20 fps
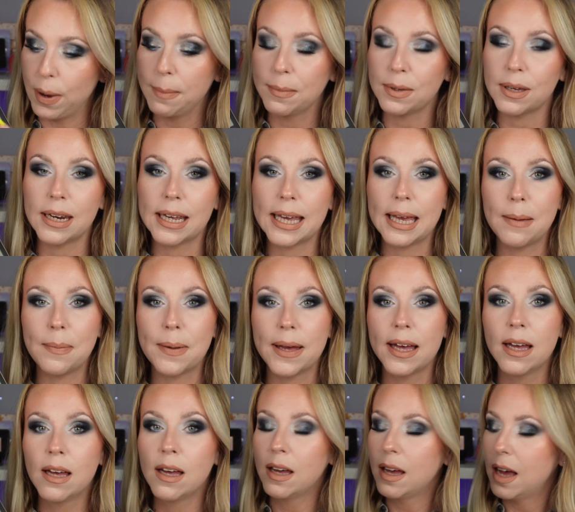I'm gonna keep
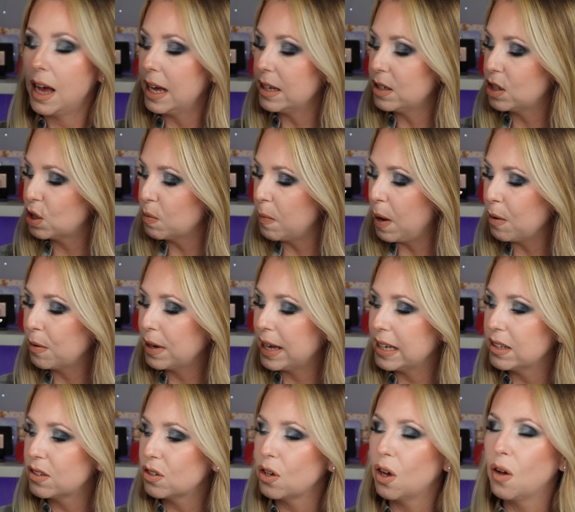it as smoky
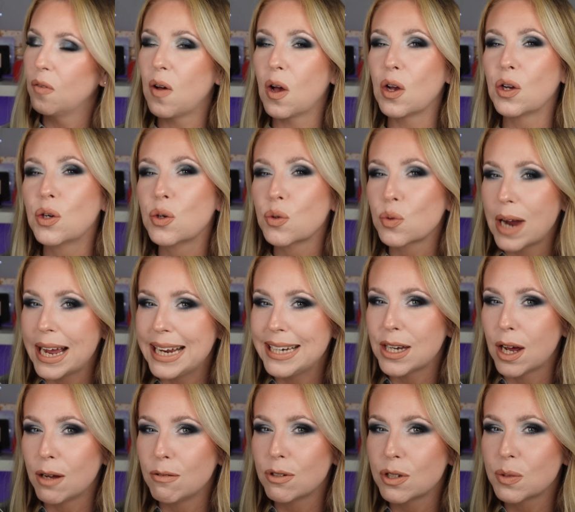and sort of grey
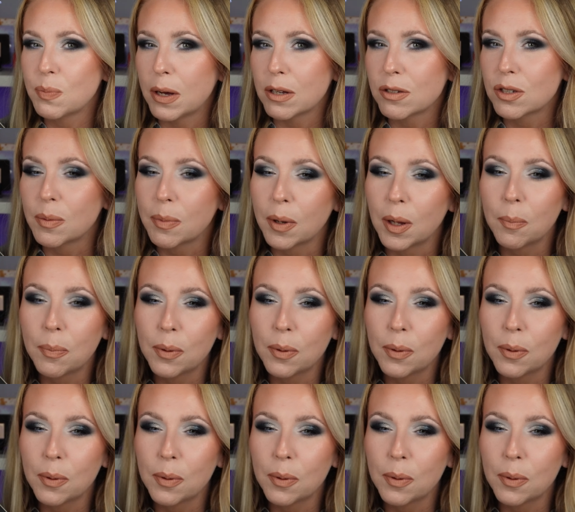toned as possible,